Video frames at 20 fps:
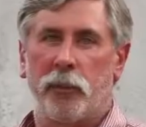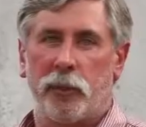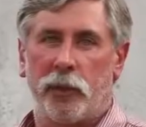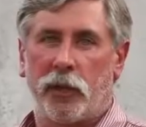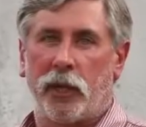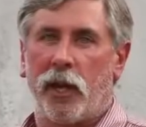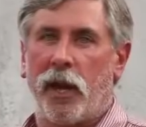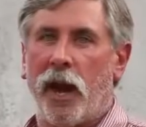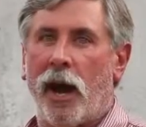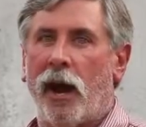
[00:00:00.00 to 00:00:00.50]

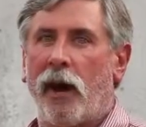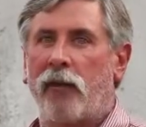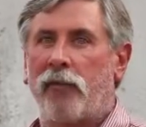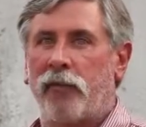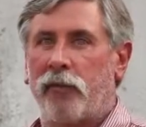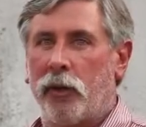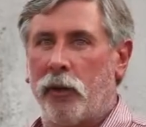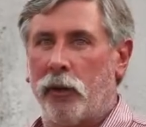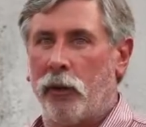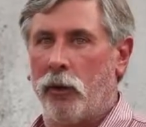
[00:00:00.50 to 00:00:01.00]
leave with a
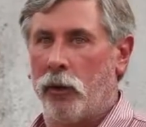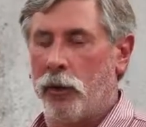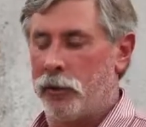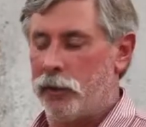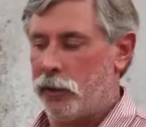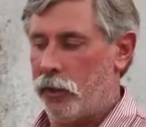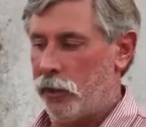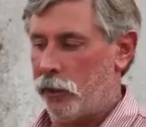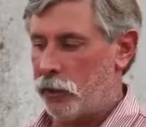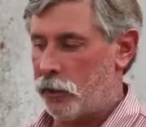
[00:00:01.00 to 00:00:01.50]
calf. You
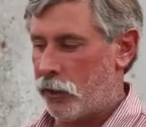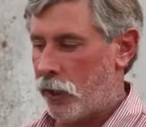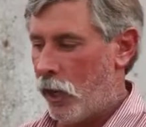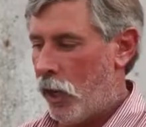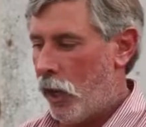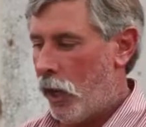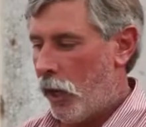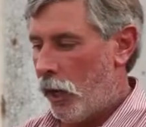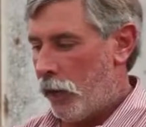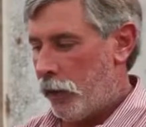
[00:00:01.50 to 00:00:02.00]
know,
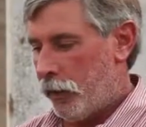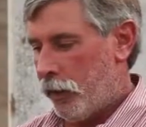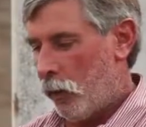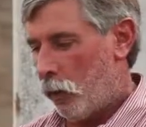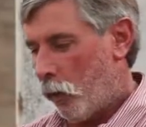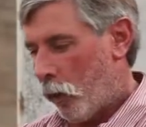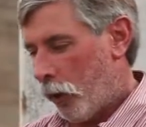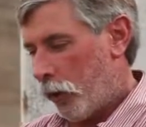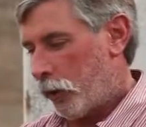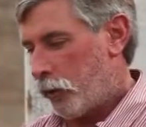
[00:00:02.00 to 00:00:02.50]

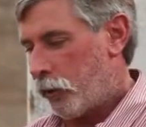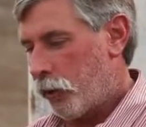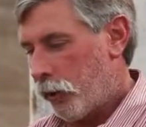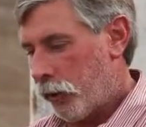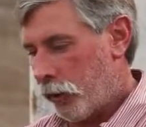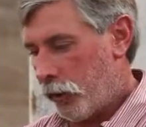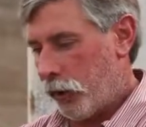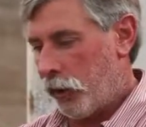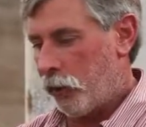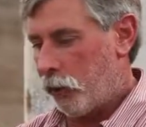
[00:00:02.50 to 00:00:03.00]
they
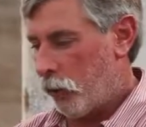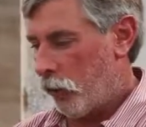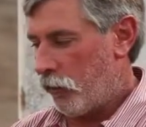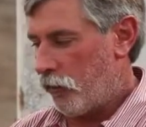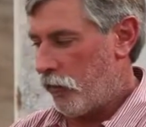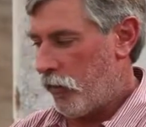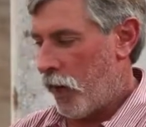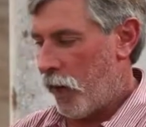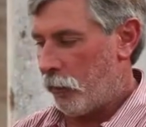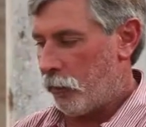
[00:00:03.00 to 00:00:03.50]
want to turn it
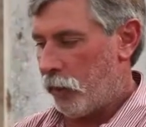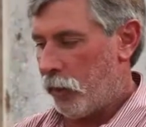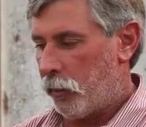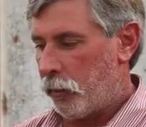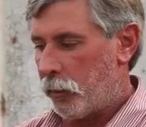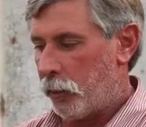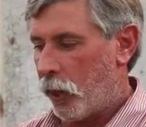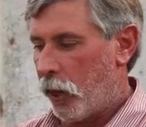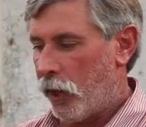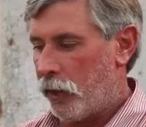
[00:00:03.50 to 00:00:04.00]
into a
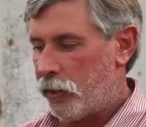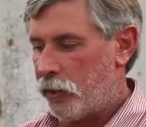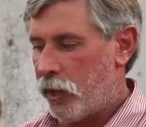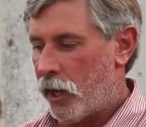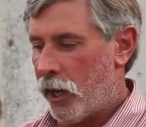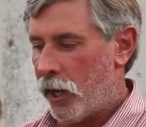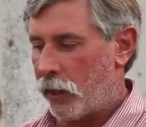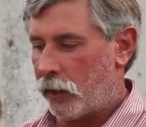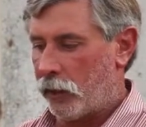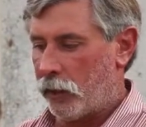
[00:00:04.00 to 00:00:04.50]
family
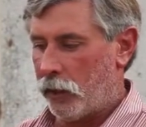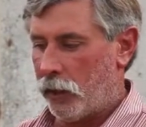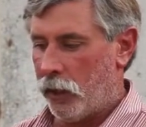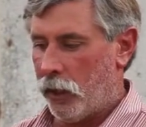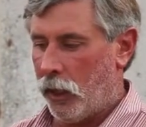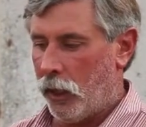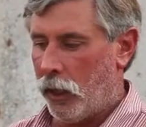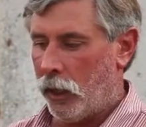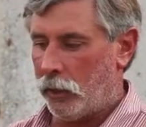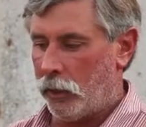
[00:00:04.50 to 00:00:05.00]
project.
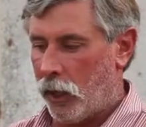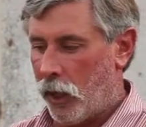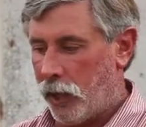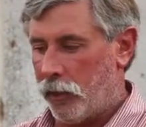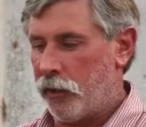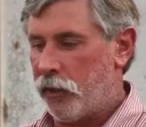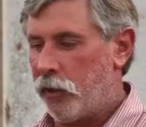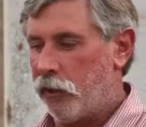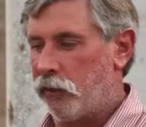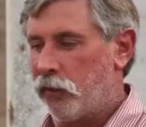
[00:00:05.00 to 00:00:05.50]
A
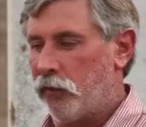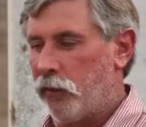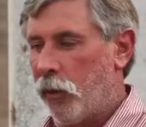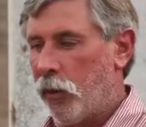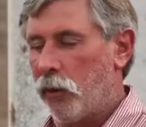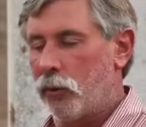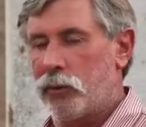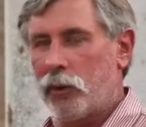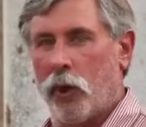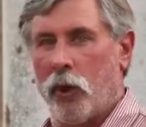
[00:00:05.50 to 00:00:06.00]
lot of
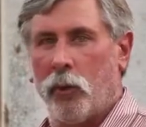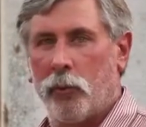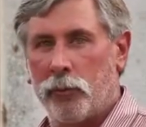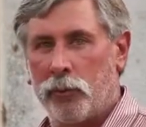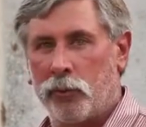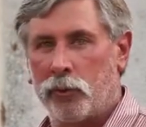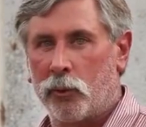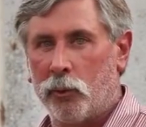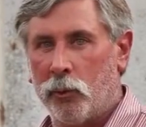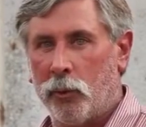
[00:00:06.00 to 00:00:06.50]
these folks
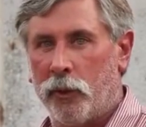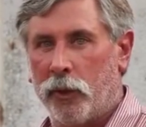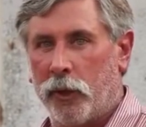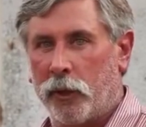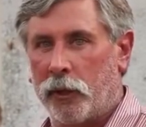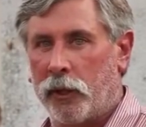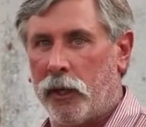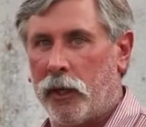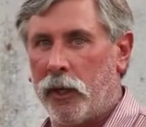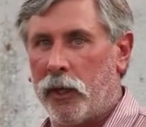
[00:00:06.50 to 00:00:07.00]

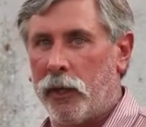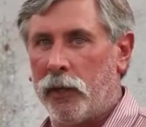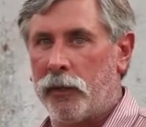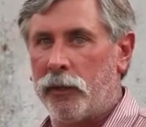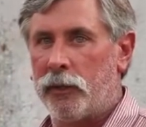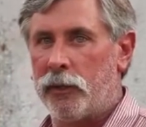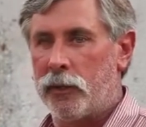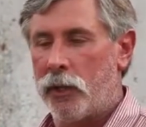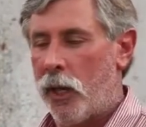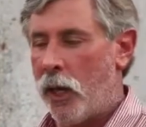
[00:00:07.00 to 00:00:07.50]
homeschool their
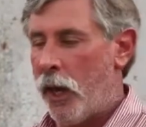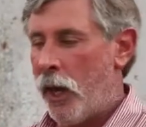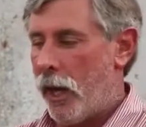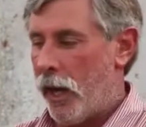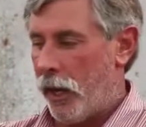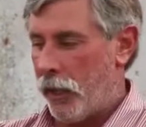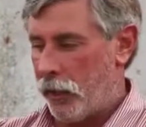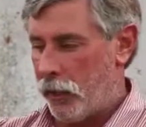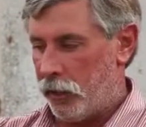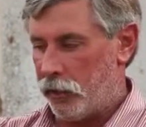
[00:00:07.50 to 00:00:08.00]
kids,
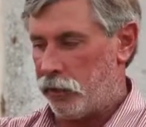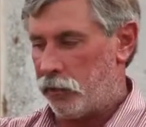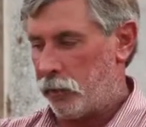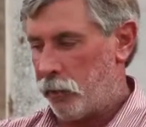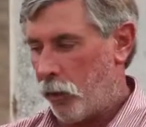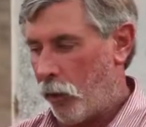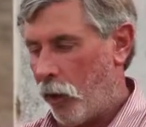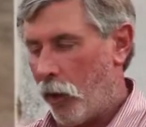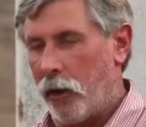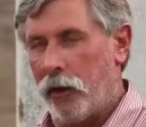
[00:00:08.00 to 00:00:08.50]
and
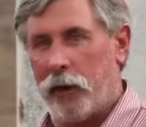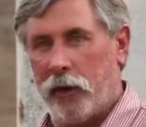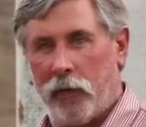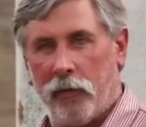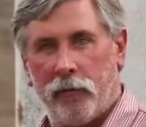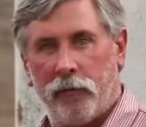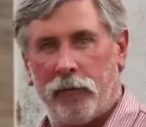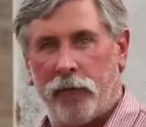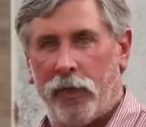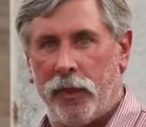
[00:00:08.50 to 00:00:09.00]
it's
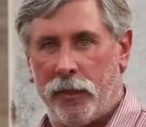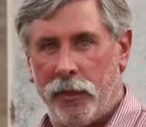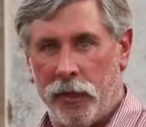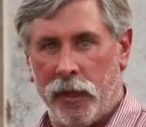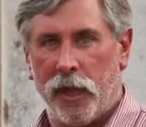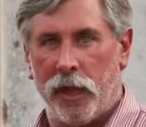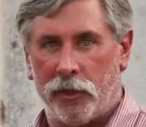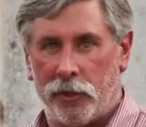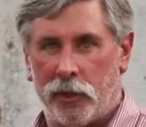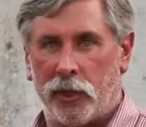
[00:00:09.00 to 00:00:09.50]
part of
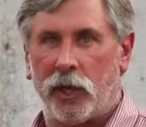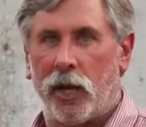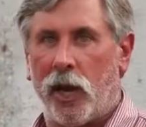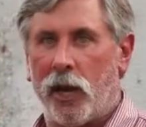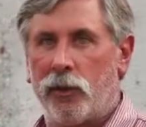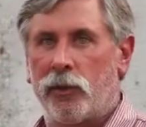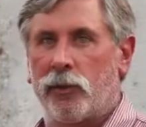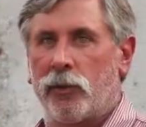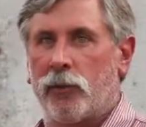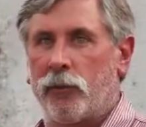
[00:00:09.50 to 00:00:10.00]
the
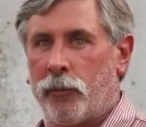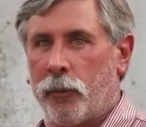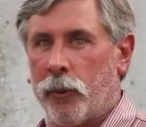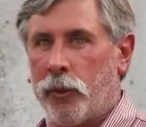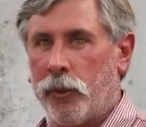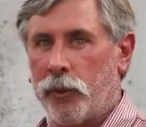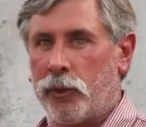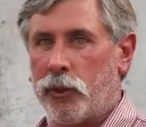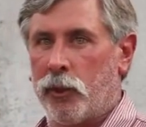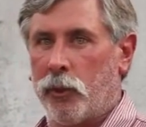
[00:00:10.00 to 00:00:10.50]

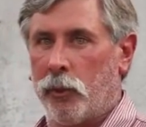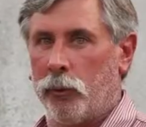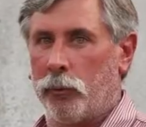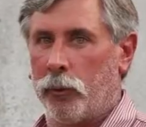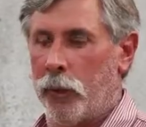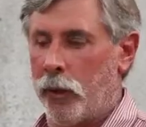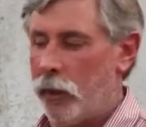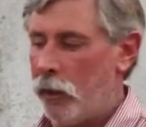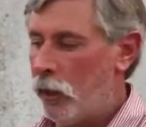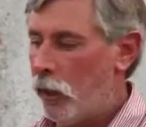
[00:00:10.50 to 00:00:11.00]
education for the
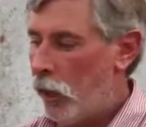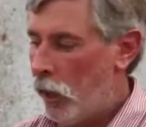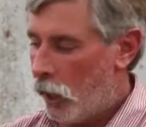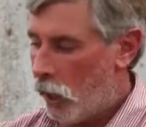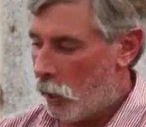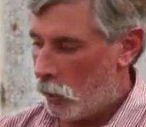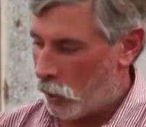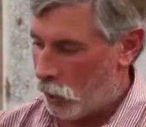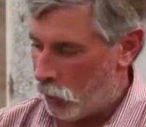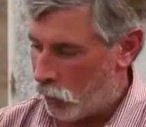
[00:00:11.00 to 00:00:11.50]
children.
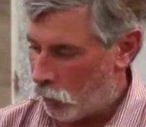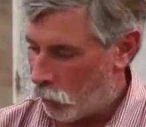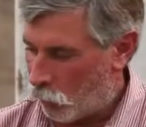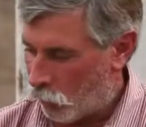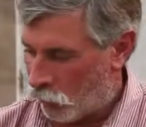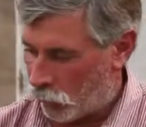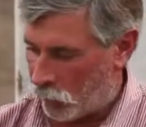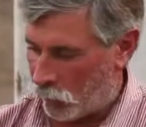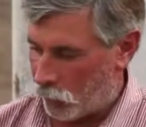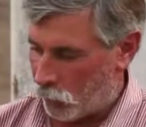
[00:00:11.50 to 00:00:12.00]
You
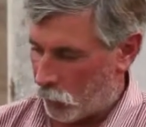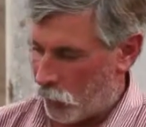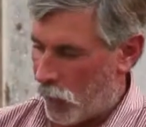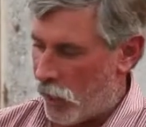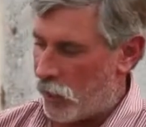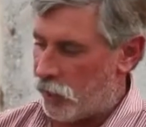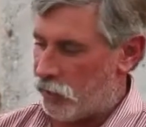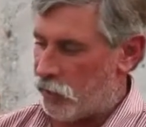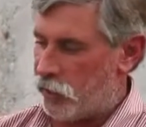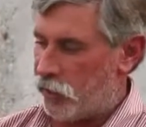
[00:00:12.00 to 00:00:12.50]
know, we're going
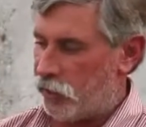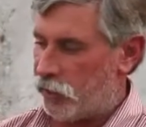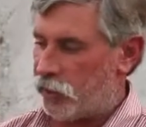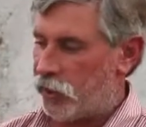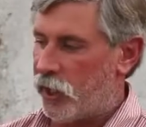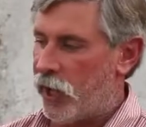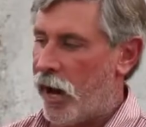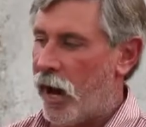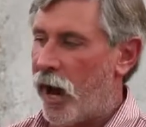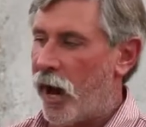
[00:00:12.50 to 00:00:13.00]
to raise
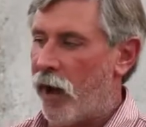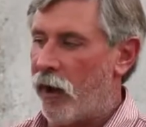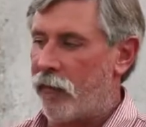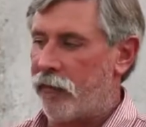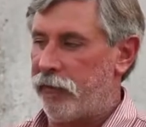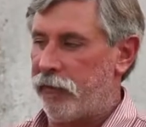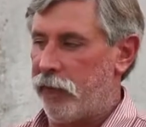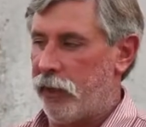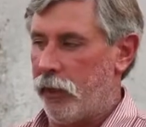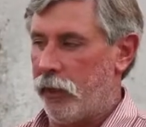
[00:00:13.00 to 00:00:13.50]
this
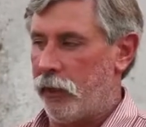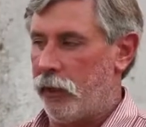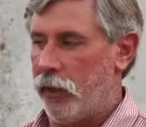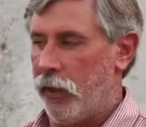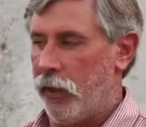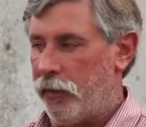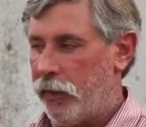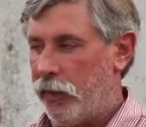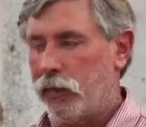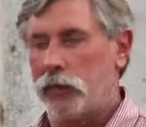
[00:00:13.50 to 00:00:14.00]
calf.
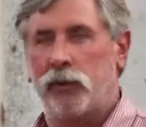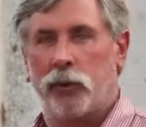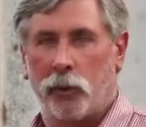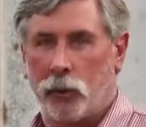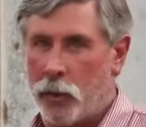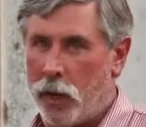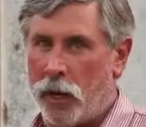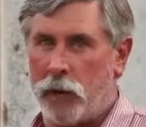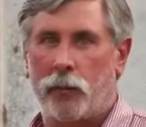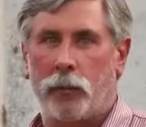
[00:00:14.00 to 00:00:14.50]
I think
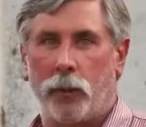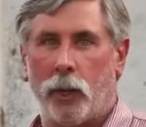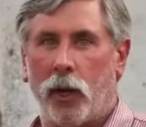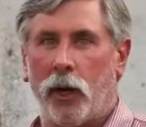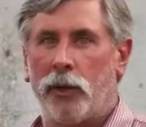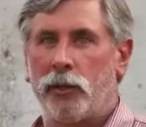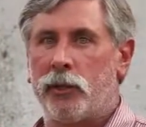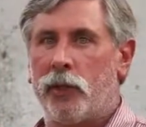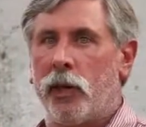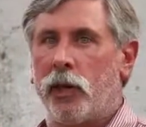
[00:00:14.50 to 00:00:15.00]
it's a great
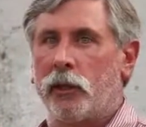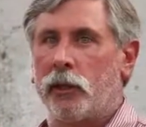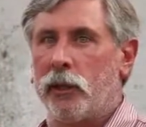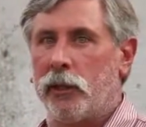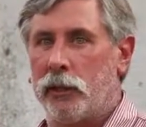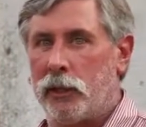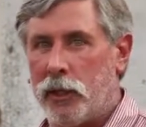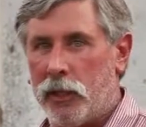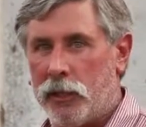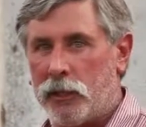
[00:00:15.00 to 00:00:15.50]

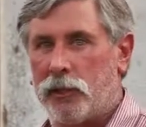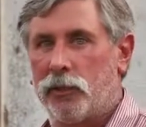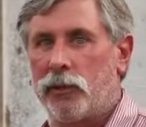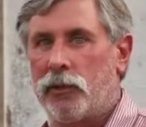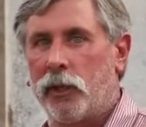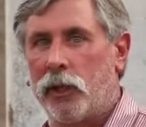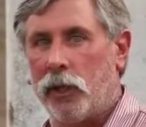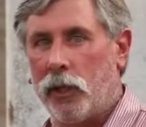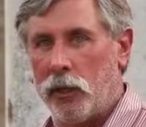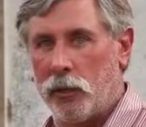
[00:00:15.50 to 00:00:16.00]
project. It
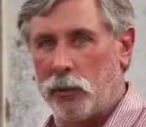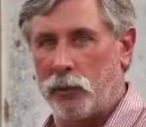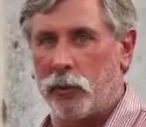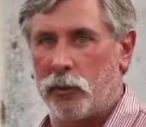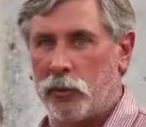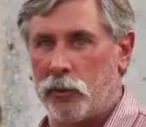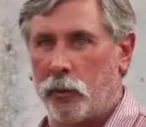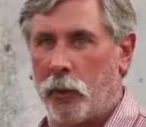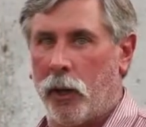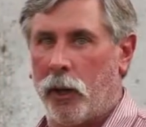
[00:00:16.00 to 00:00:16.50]
teaches the
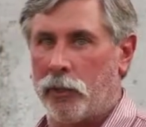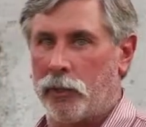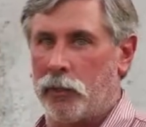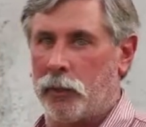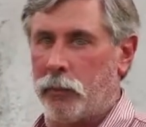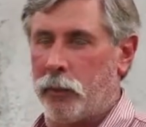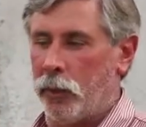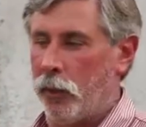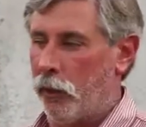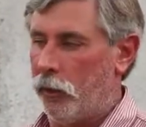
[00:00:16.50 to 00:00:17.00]
kids
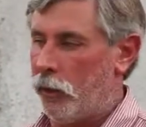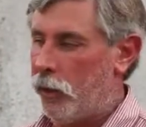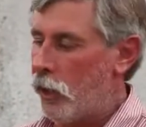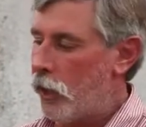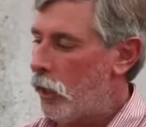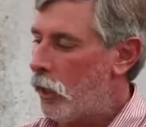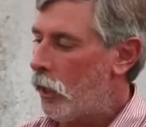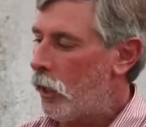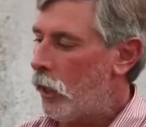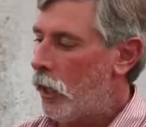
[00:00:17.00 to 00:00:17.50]

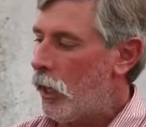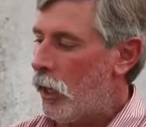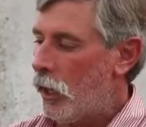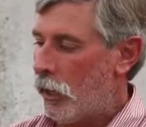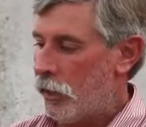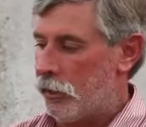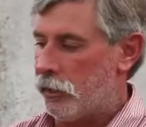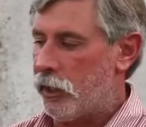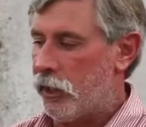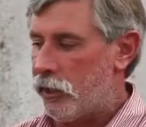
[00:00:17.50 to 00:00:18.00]
responsibility.
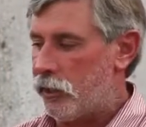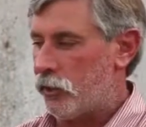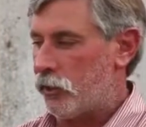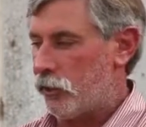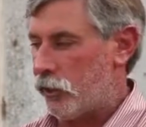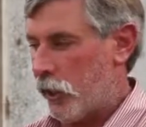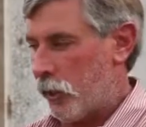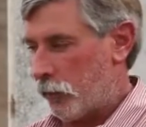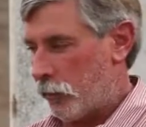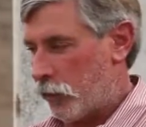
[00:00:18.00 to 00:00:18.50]
It
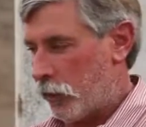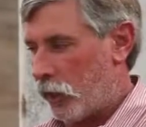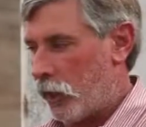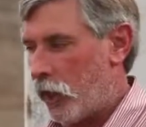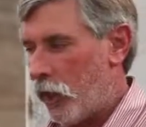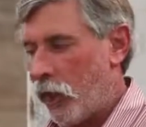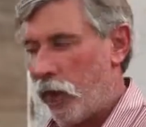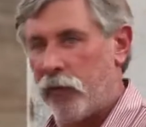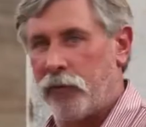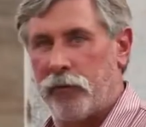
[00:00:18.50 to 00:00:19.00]
teaches them
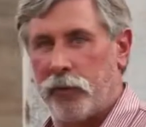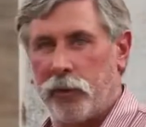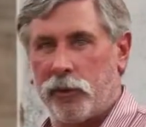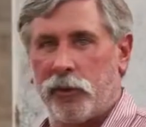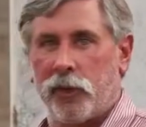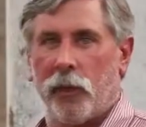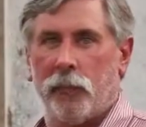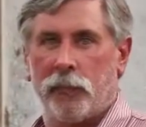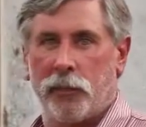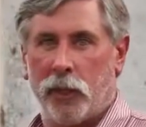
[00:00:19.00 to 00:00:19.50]
to care
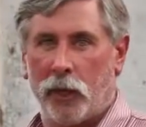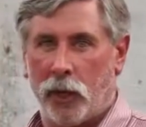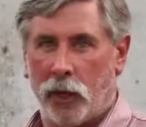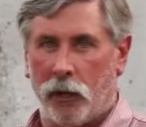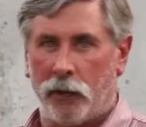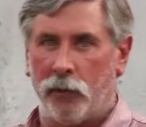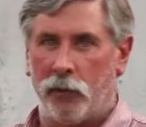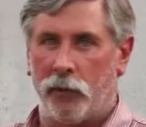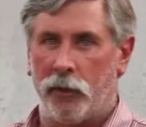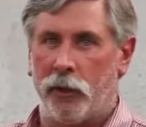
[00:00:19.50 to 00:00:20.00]
for
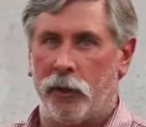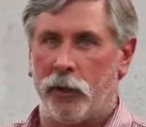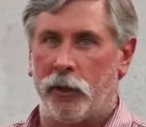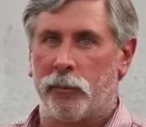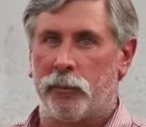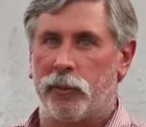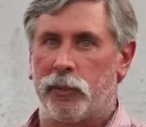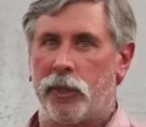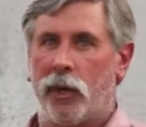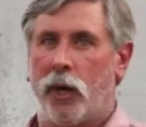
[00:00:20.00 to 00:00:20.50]
something other than